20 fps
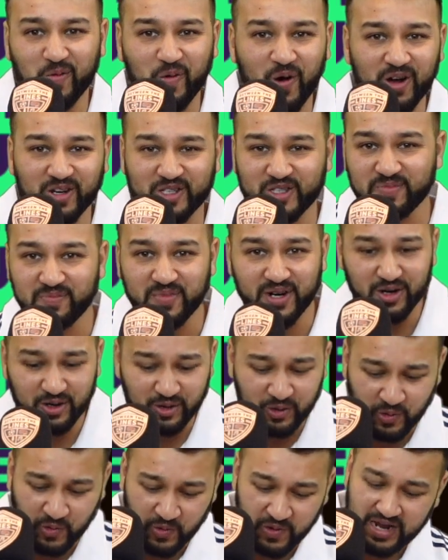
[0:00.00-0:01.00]
works a
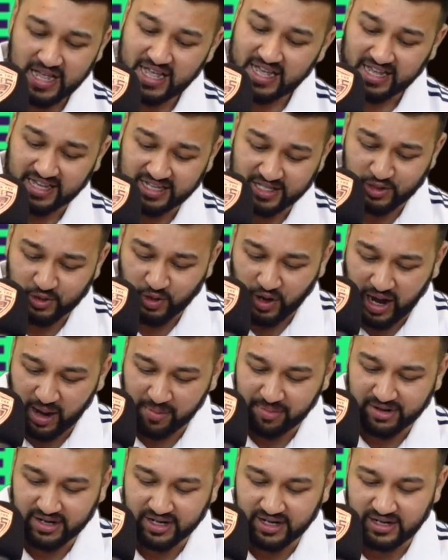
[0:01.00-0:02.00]
miracle, it's not
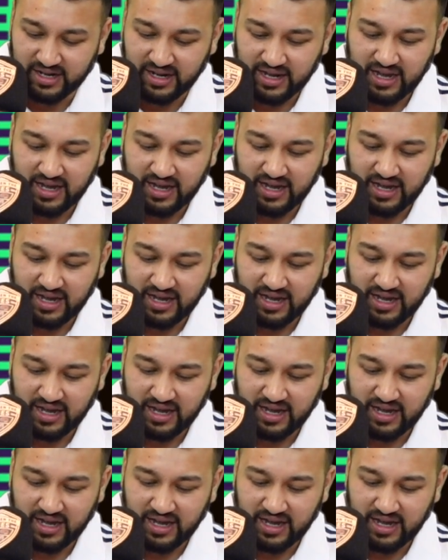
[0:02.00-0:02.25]
happening.